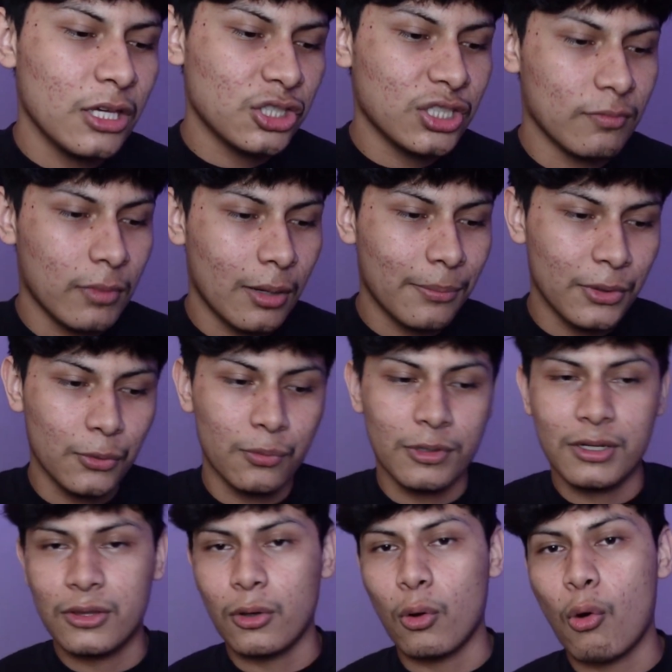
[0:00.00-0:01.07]
she made me
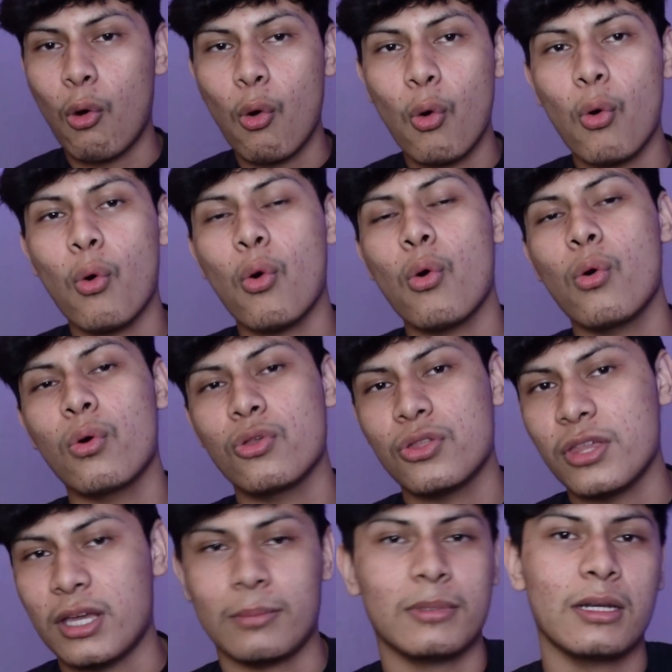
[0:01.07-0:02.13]
read the whole
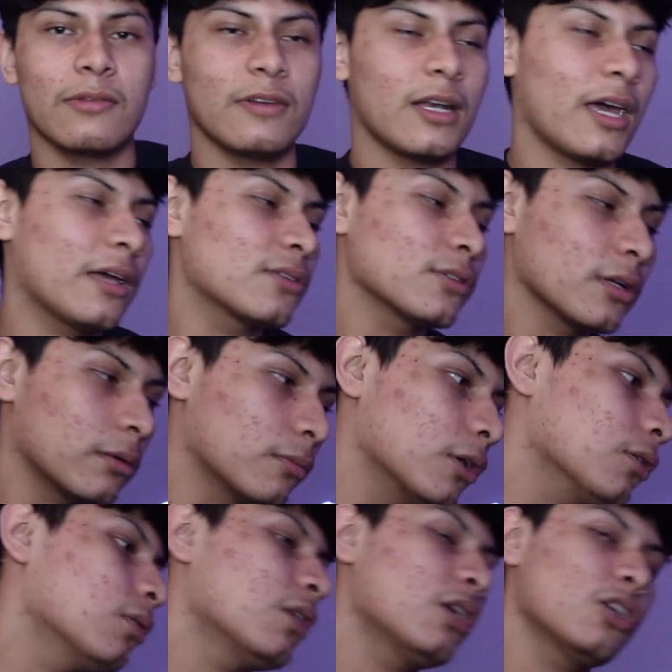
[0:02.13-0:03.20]
thing i'm not even lying to y'all
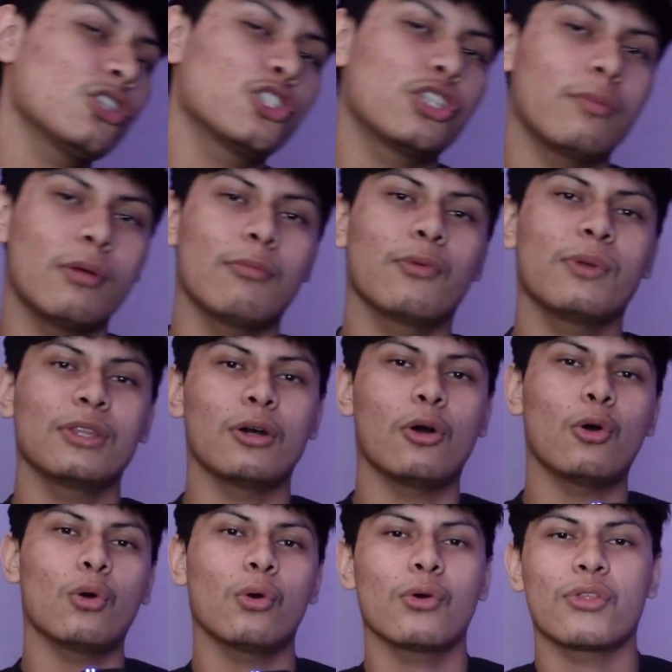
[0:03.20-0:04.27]
bro she made me read the
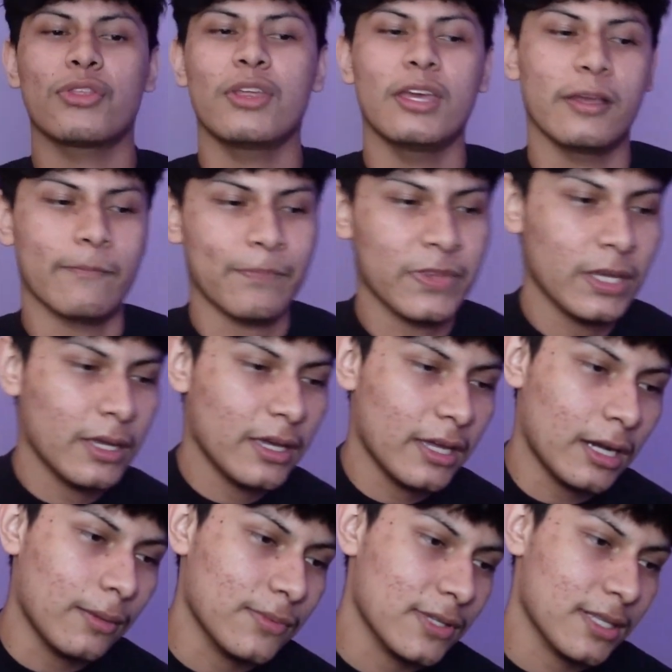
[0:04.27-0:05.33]
whole thing
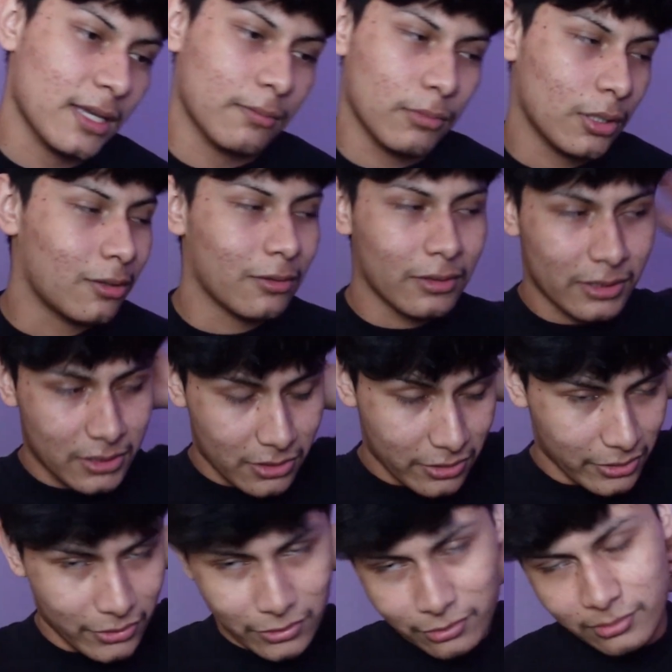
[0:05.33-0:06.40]
and i'm just like bro this is
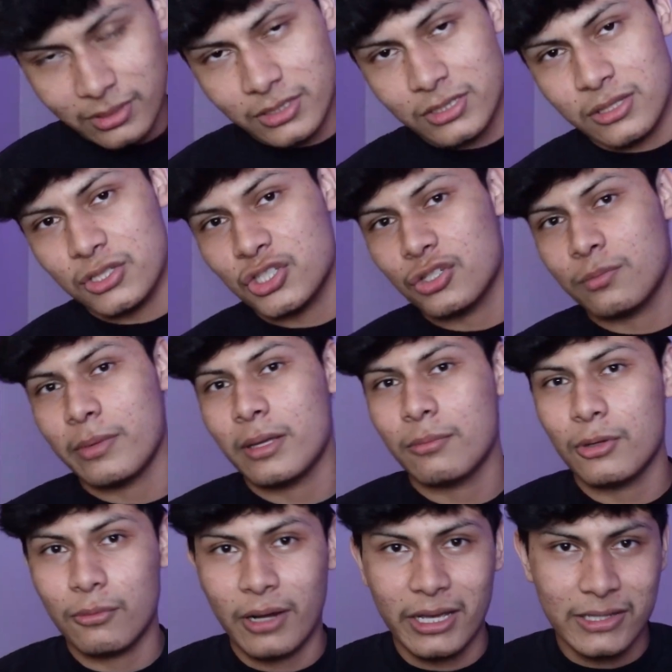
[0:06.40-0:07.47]
just too much then she made
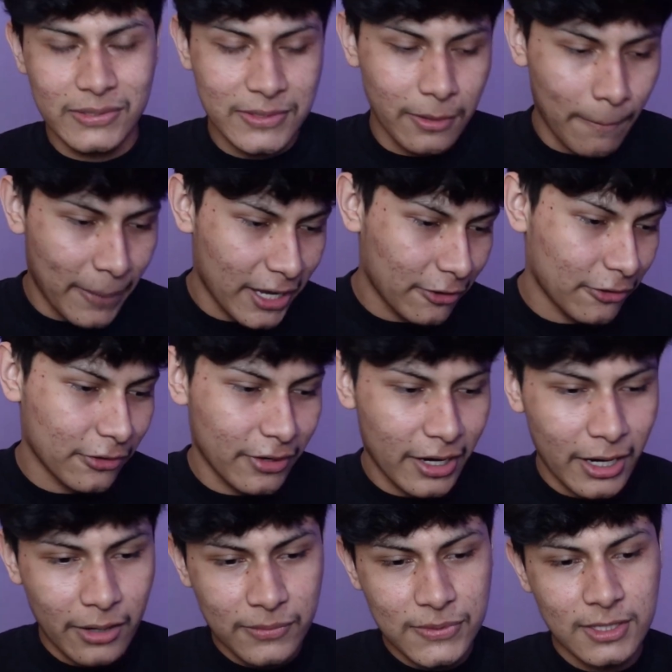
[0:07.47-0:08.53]
me write some
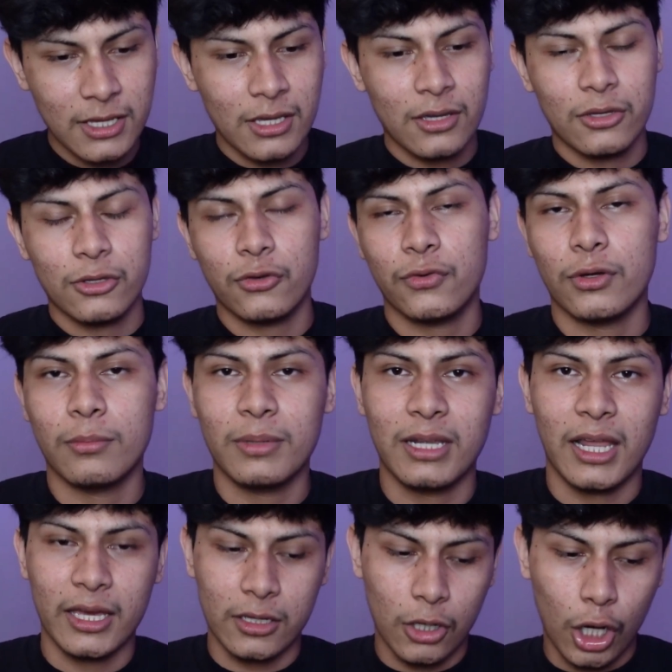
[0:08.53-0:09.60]
paragraphs you feel me
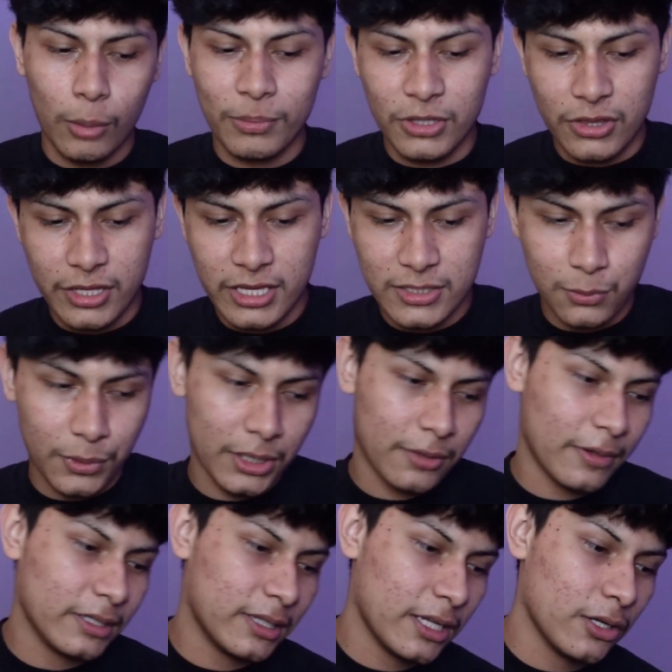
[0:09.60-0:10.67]
like copy this write it
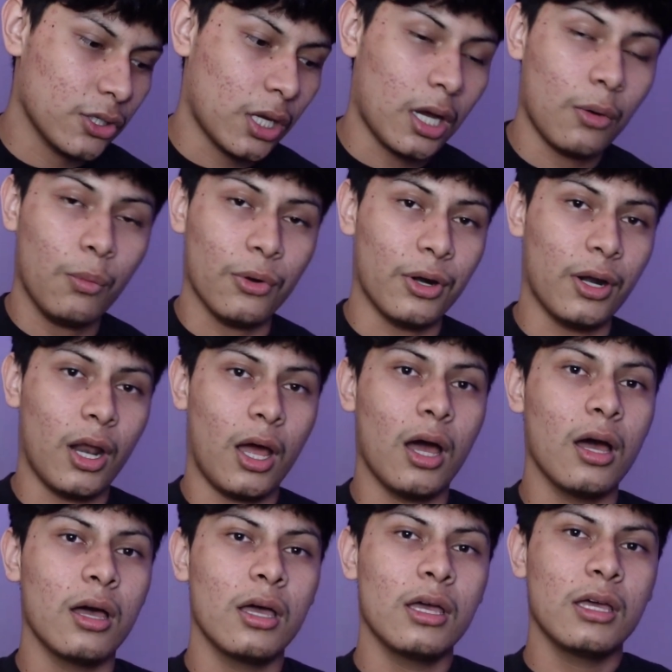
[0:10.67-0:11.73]
right there i would not